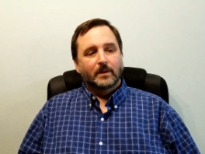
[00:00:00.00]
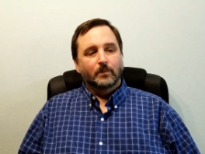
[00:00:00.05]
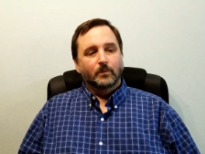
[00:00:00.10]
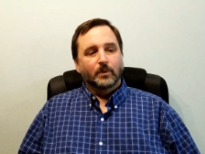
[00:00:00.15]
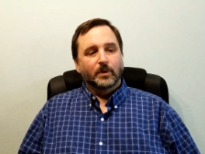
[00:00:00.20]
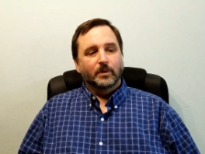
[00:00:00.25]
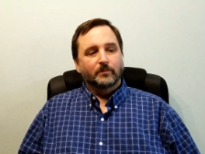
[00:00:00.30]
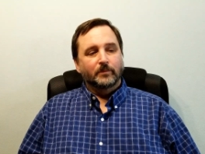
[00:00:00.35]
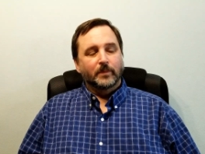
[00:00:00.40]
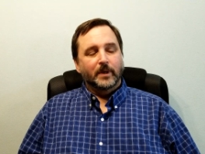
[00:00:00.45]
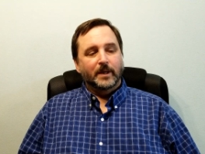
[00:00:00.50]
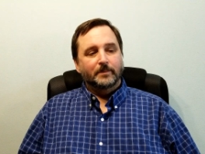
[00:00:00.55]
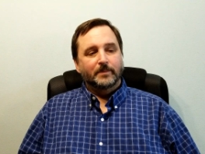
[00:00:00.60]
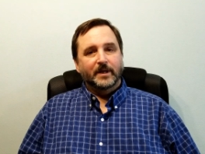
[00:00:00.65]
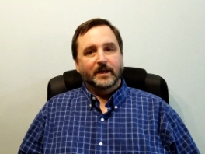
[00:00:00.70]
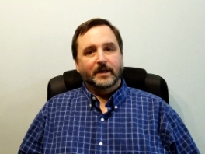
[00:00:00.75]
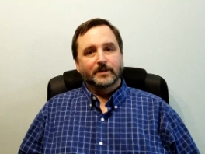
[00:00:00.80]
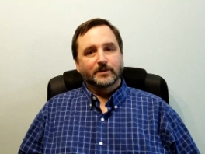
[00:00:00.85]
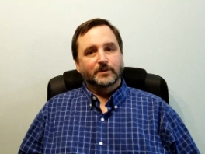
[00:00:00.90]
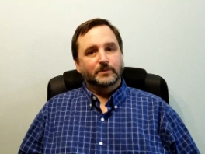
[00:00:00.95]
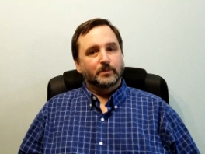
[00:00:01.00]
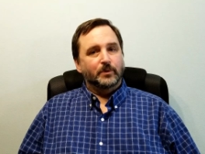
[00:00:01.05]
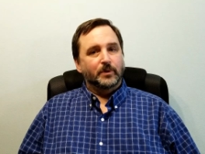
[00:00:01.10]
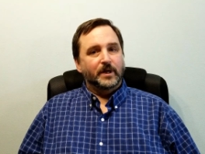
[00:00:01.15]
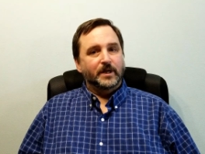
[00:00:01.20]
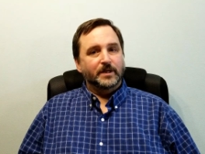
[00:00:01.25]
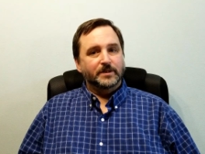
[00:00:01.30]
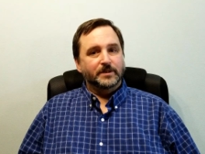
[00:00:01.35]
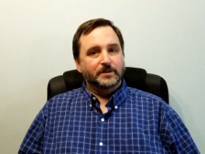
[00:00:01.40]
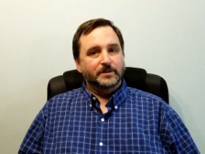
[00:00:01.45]
One of my big
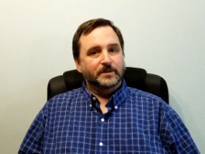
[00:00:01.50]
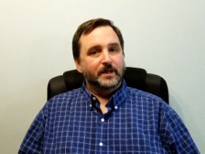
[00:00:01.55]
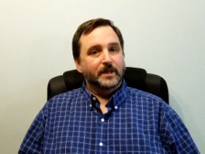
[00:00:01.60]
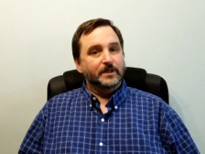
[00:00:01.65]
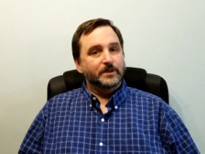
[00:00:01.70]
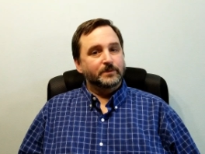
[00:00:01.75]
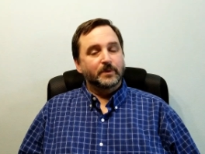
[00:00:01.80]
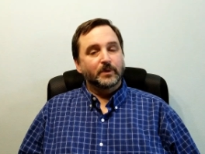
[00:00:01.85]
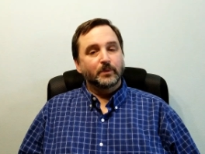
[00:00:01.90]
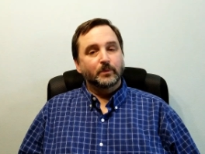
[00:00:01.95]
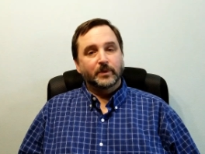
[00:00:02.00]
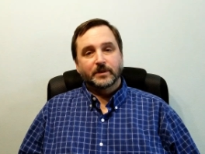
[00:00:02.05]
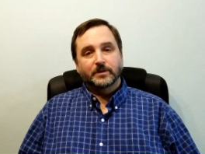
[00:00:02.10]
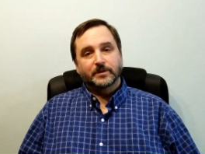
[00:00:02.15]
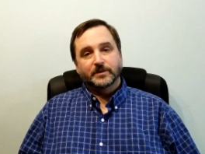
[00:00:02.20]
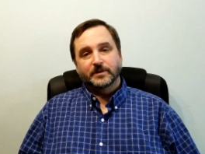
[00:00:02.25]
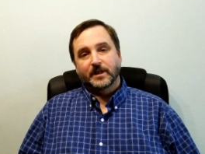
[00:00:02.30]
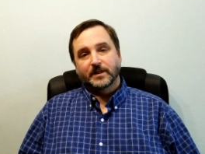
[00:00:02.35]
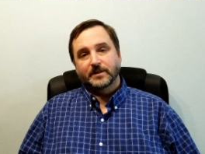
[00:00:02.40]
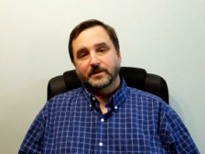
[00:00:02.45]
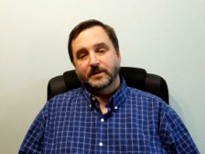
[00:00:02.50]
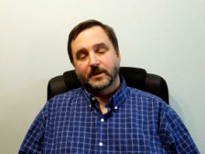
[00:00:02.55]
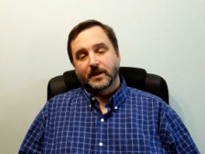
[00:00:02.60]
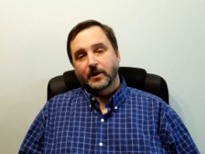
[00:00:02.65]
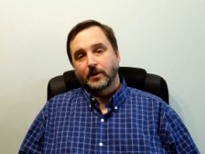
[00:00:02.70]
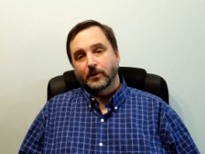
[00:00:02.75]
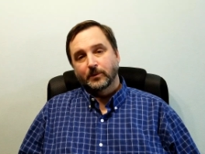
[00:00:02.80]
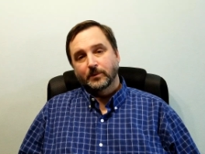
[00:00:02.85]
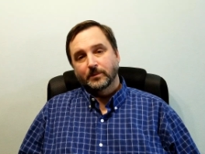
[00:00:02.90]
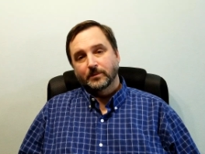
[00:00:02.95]
inspirations has been Winter's
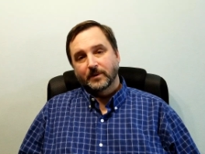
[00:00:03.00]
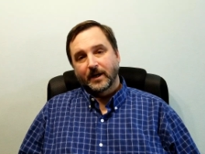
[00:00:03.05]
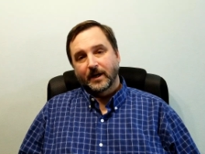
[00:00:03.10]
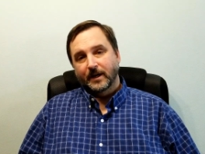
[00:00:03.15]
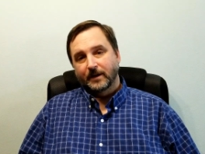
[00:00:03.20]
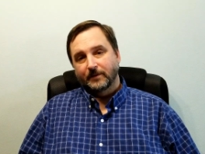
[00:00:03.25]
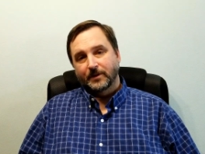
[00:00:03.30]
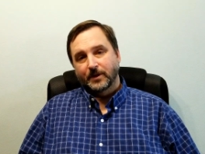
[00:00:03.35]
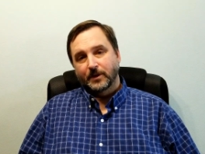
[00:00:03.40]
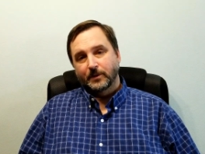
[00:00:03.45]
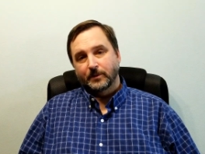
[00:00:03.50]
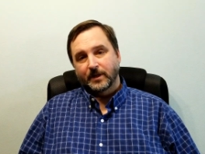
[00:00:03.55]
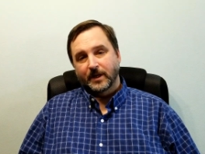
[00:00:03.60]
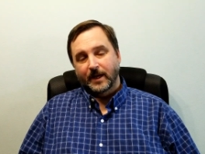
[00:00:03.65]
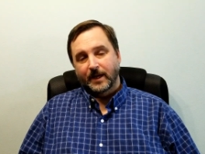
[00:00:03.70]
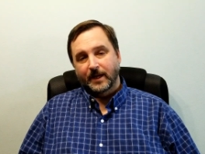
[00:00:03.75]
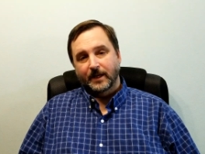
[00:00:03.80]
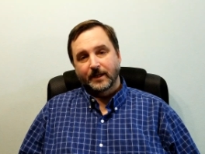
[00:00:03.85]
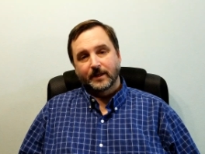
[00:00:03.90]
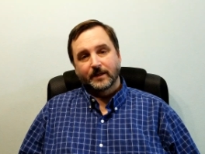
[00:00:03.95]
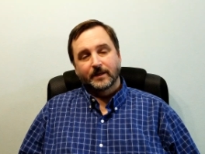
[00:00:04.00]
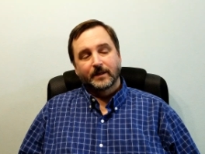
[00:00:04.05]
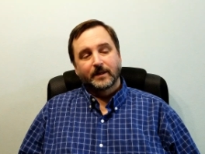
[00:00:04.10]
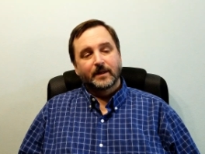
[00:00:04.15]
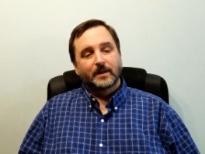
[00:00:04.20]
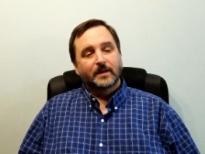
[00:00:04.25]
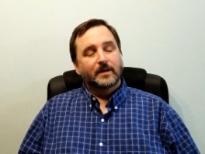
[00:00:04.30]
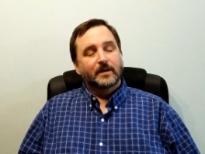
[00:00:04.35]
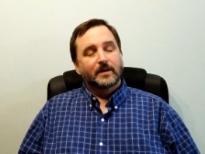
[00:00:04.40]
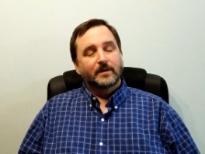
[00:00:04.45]
SEO out of the
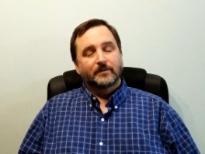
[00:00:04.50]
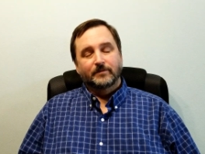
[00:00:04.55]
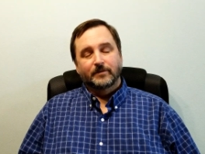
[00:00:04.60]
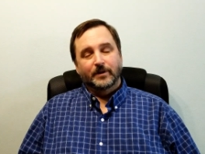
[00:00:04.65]
UK.